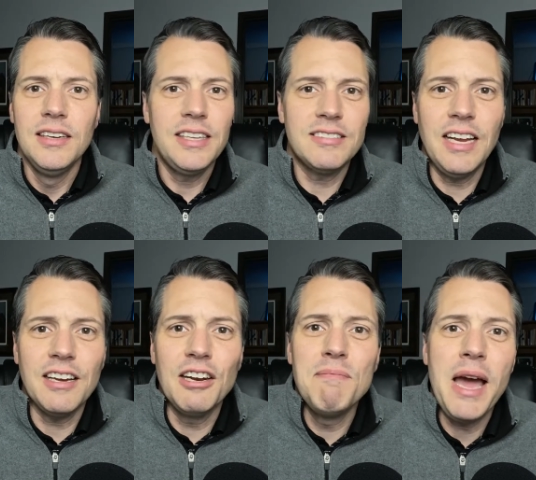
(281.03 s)
That's not
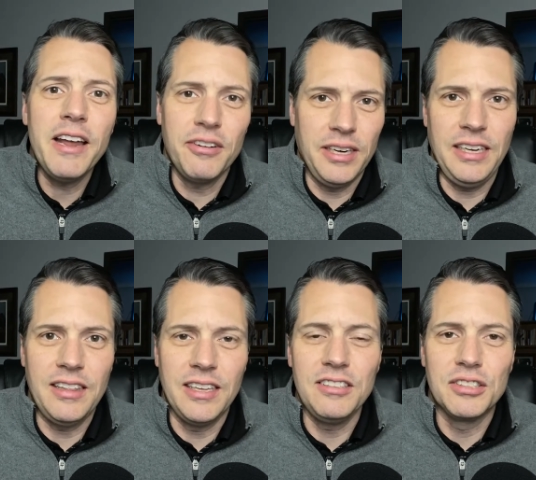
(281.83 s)
going to matter
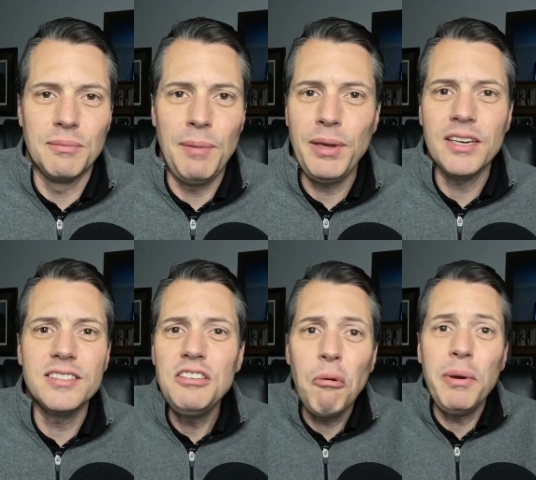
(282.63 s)
anything to me because
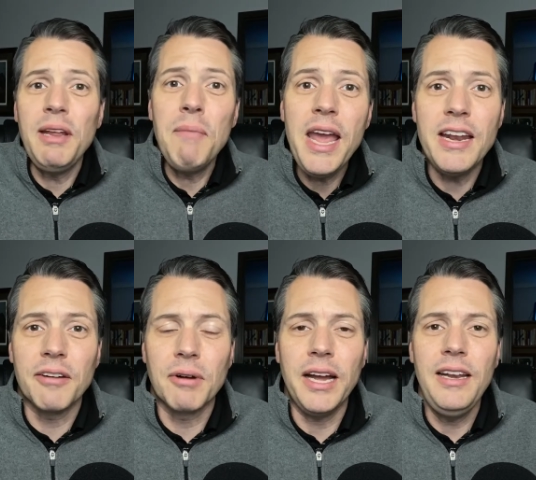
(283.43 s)
nobody made it,
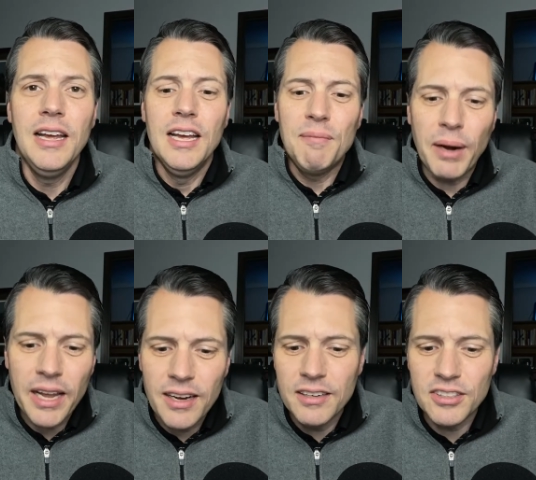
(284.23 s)
right? But I
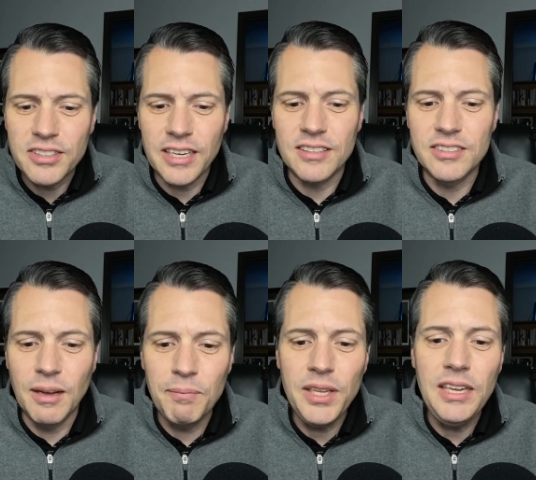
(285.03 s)
understand
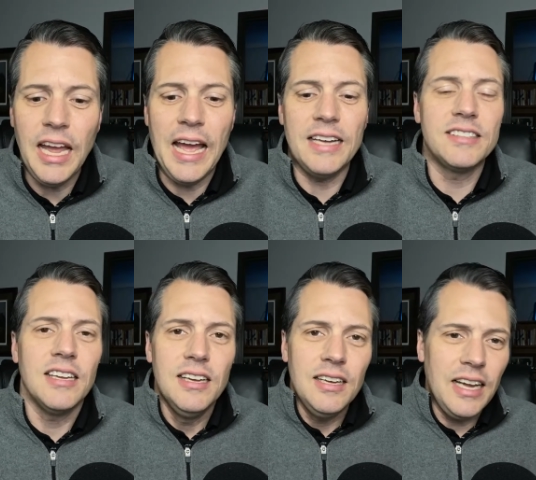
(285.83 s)
something as
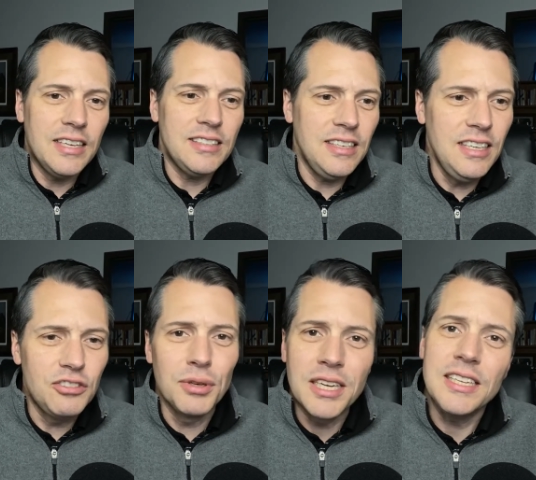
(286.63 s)

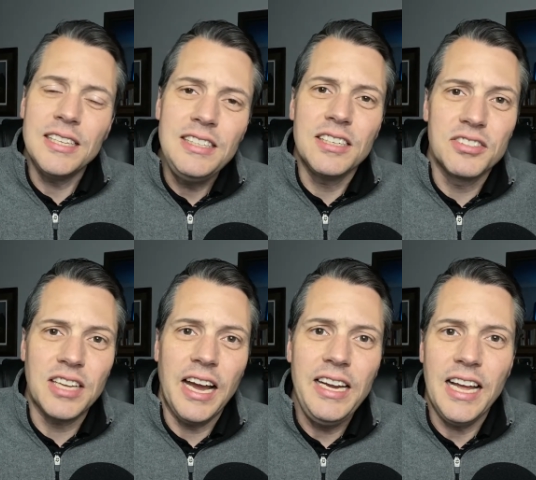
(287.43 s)
intricately
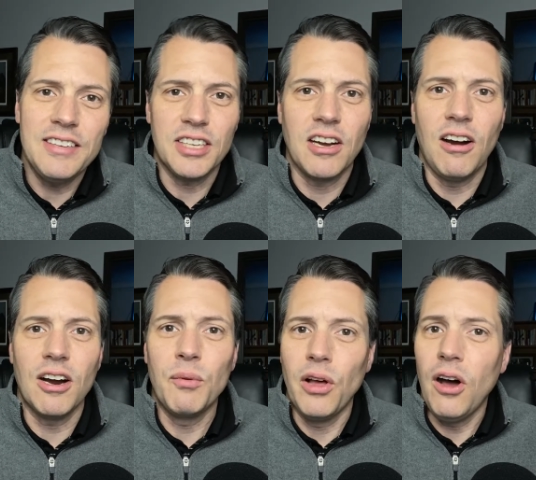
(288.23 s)
designed as a car
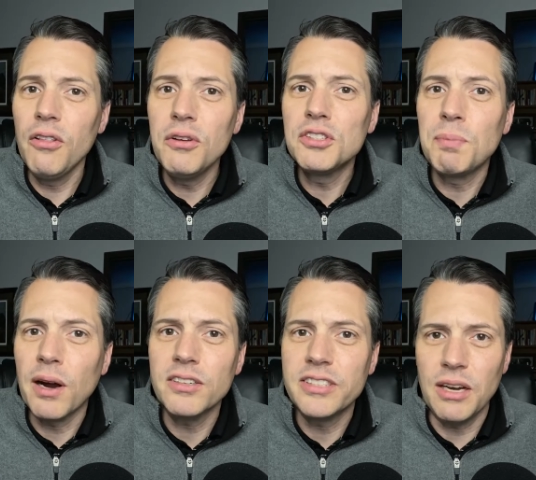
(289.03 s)
with all those
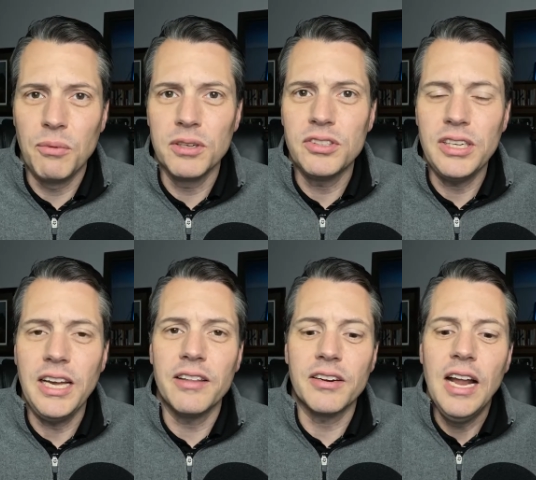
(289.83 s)
parts that work
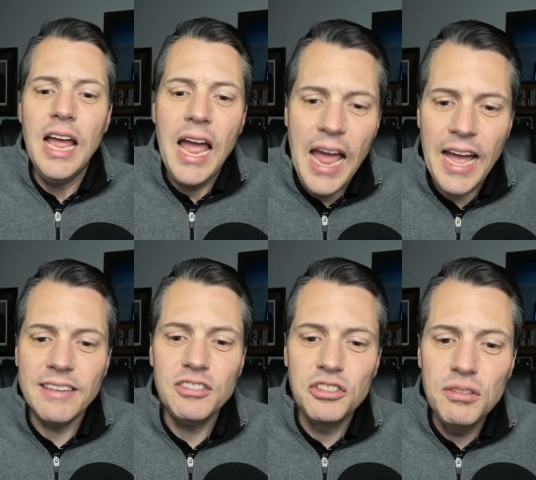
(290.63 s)
together
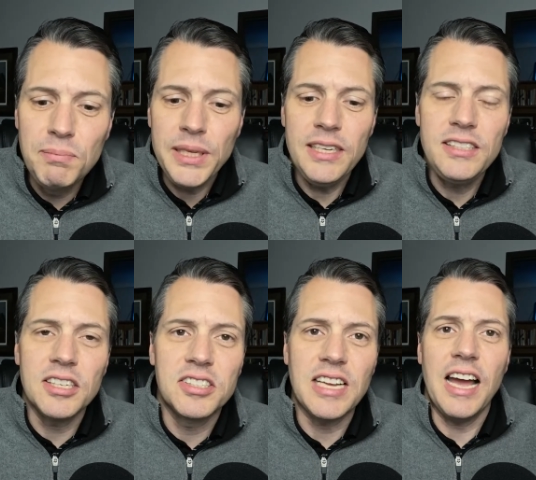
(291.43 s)
had to be
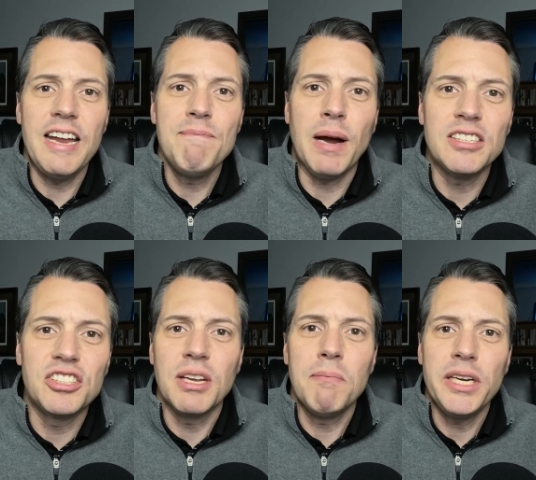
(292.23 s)
designed by
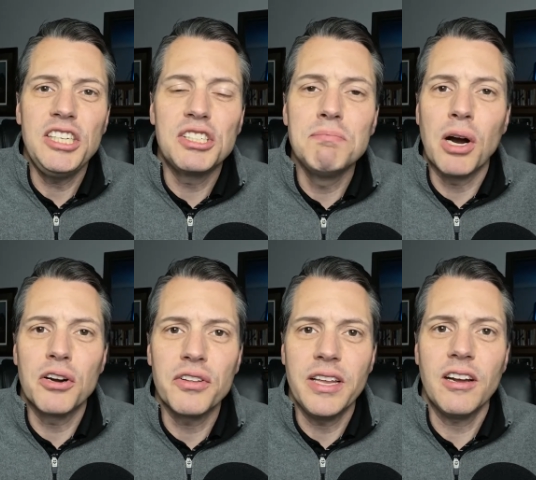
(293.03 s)
somebody
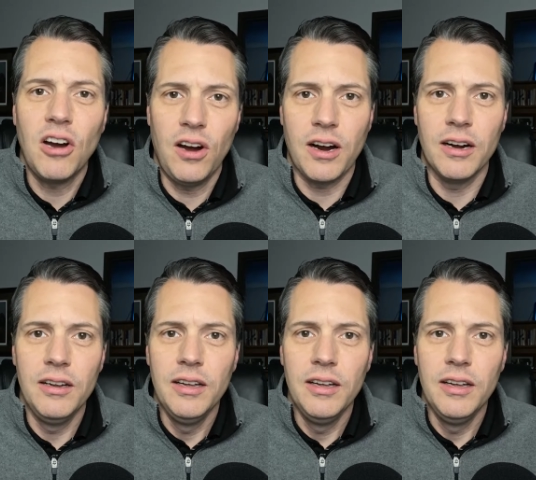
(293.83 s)
smarter than a car.